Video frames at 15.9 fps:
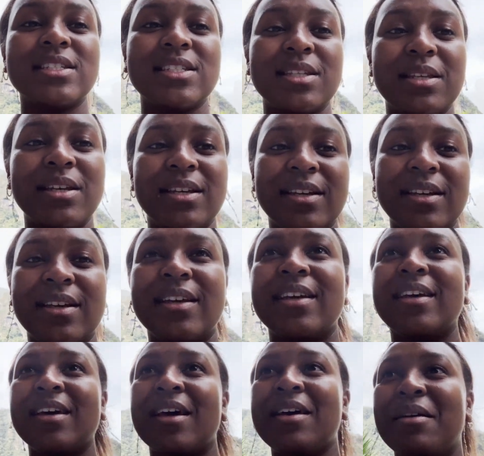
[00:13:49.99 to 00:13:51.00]
Peru.
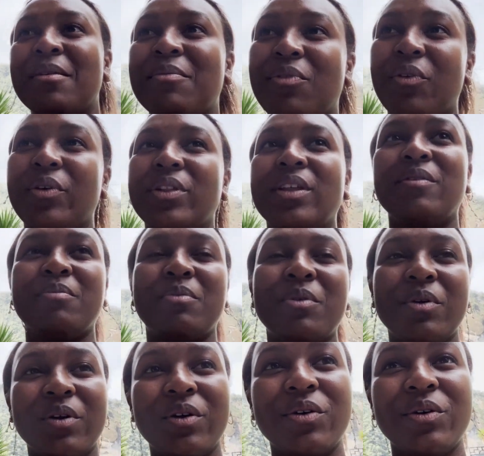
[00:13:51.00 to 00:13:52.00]
Before we leave
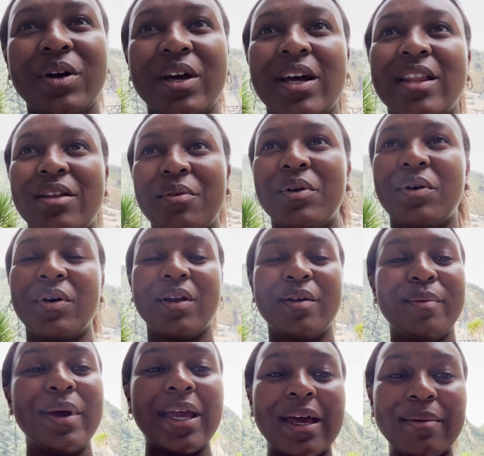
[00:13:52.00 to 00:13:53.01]
Peru, and then we're going to
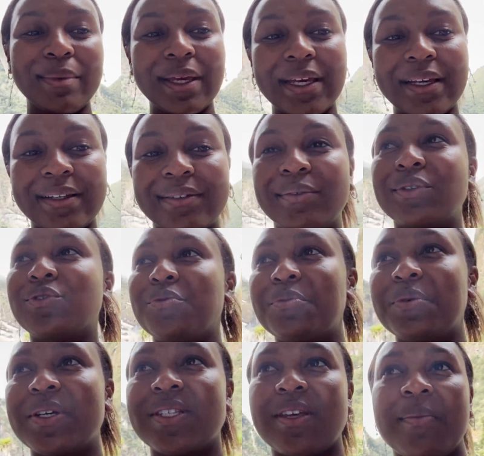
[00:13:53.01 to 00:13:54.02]
Miami, which will
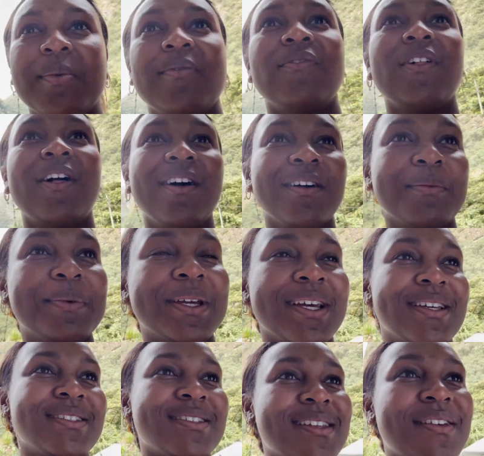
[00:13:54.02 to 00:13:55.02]
be a separate vlog
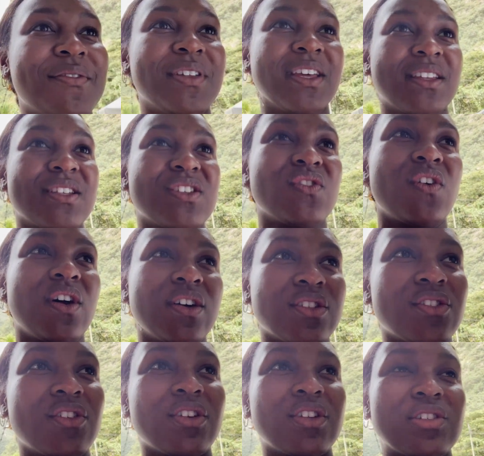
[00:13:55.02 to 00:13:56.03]
because I feel like this vlog
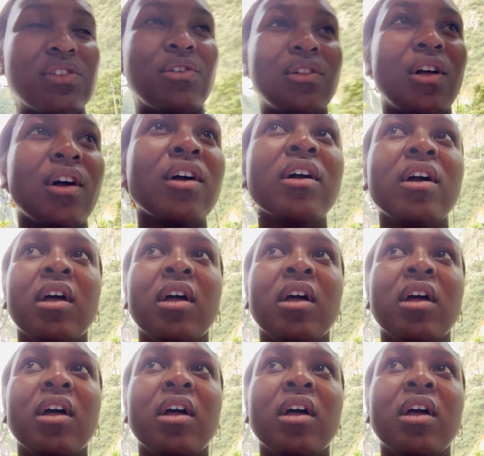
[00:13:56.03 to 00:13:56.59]
is already so long.